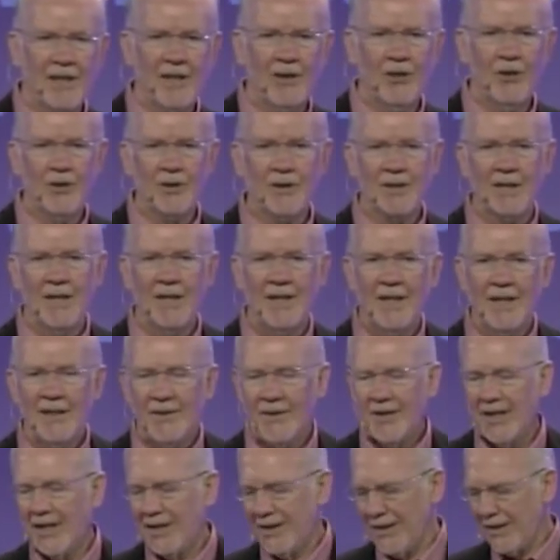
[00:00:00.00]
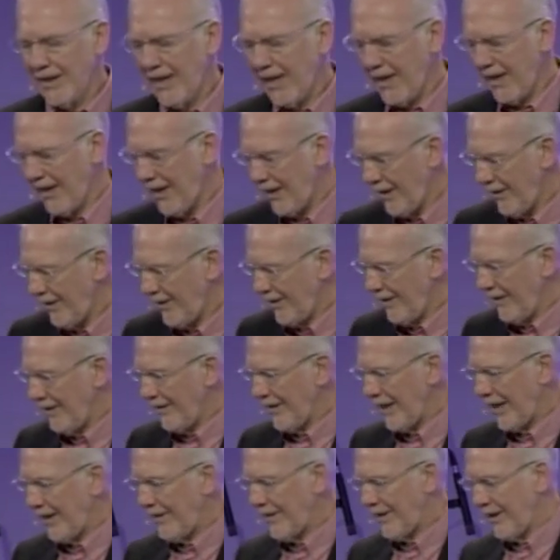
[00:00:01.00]
looked, the
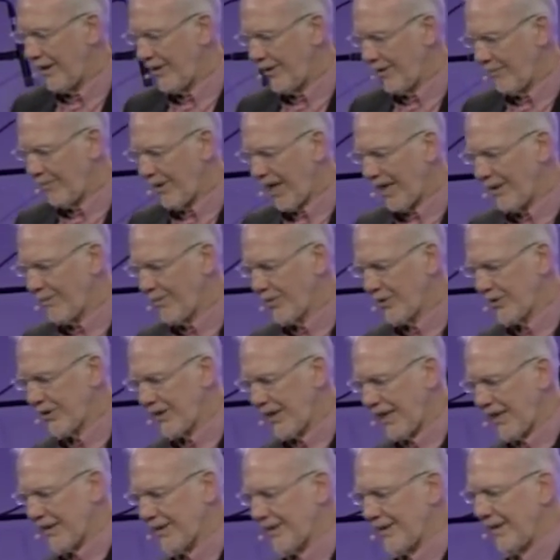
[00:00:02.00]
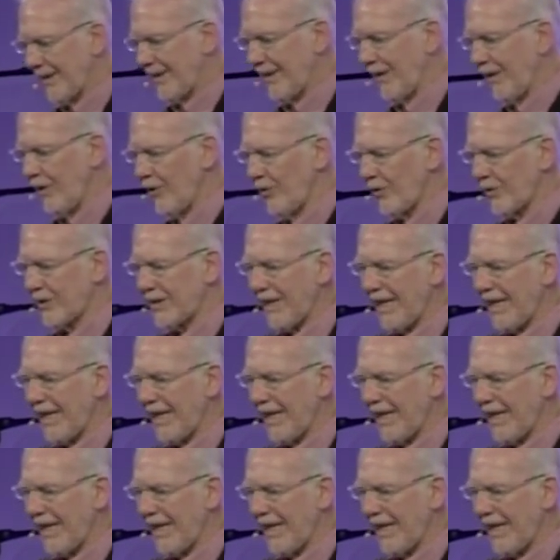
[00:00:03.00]
Bible says that they looked